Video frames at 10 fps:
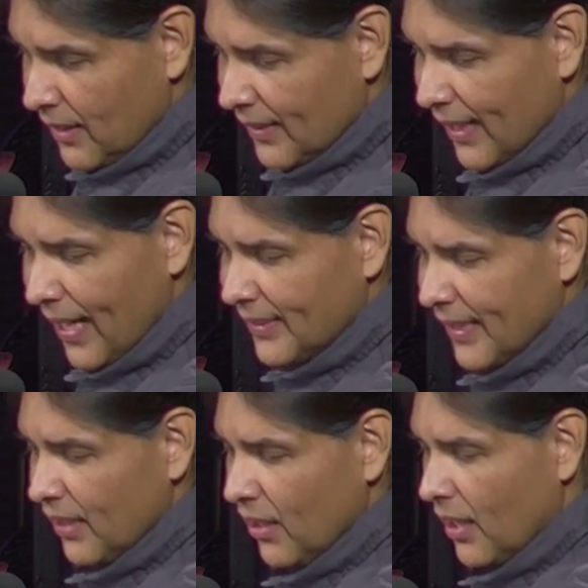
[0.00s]
Then I
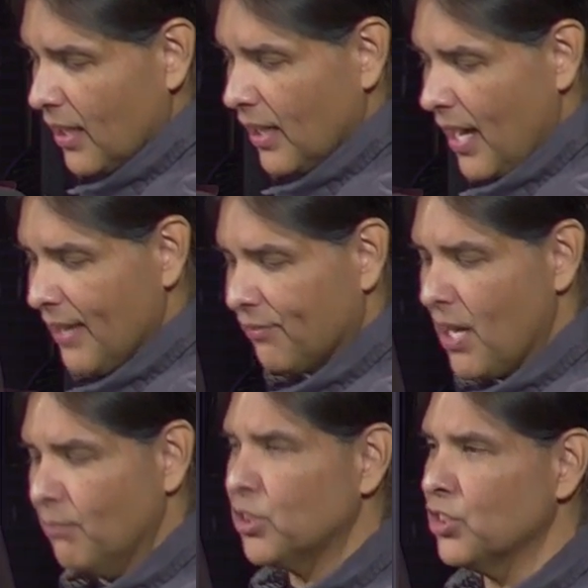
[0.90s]
said, Look, I have
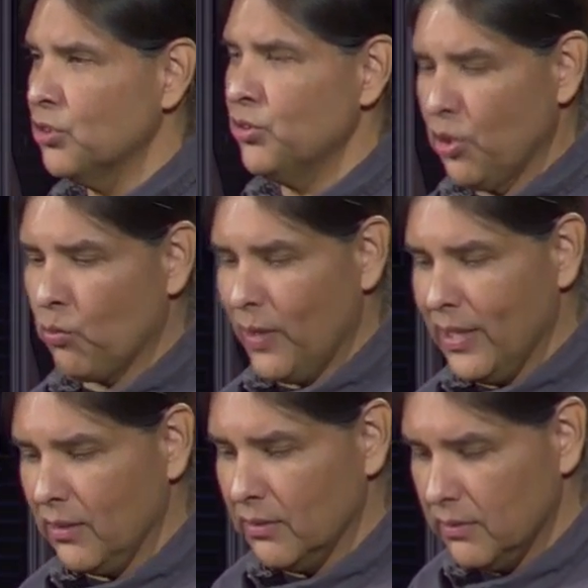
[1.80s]
come to do your
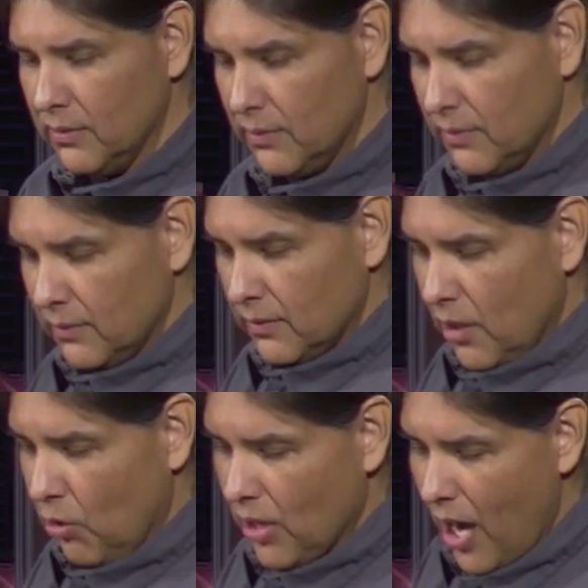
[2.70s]
will,
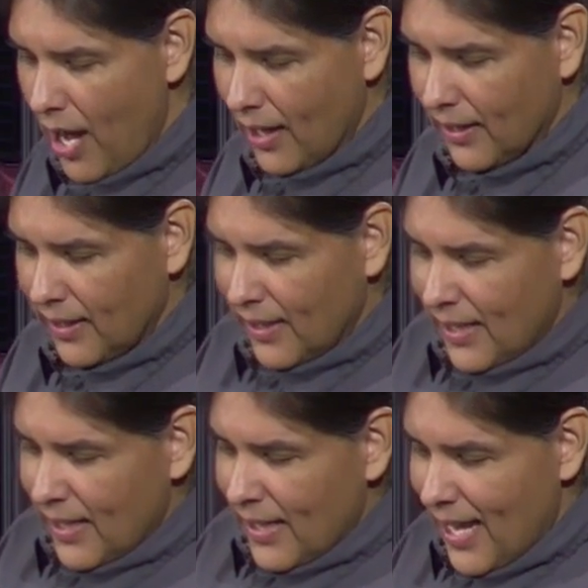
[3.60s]
O God,
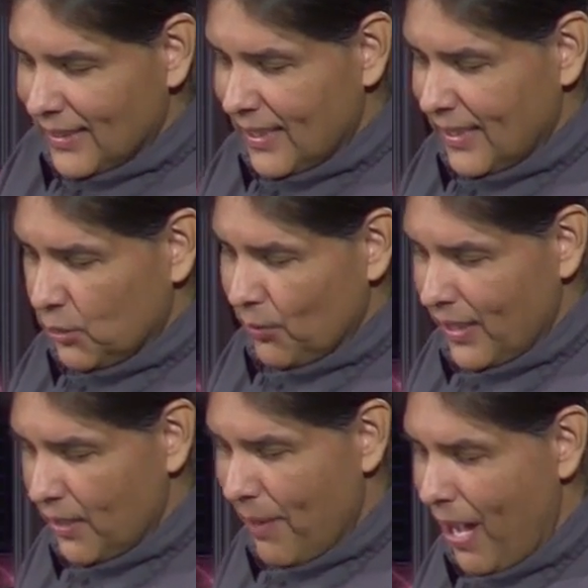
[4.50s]
as it is written
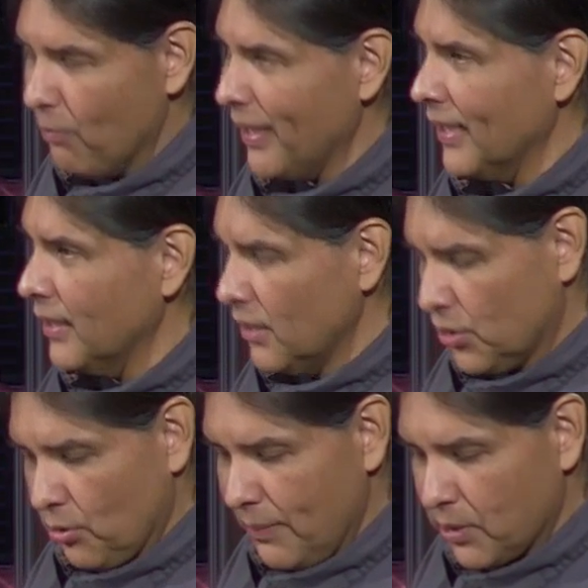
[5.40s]
about me in the
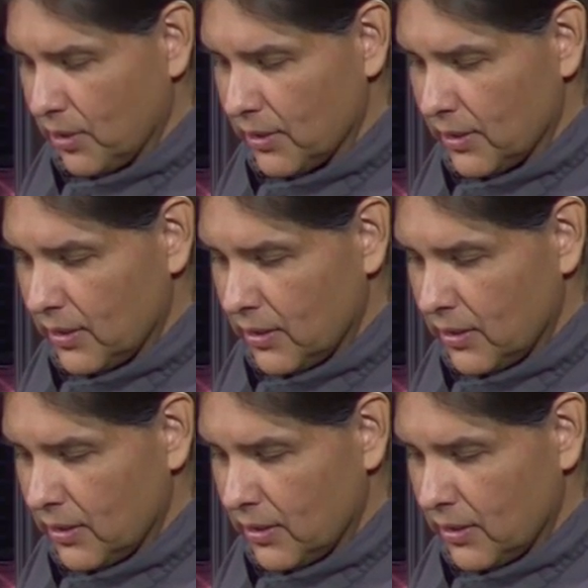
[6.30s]
scriptures.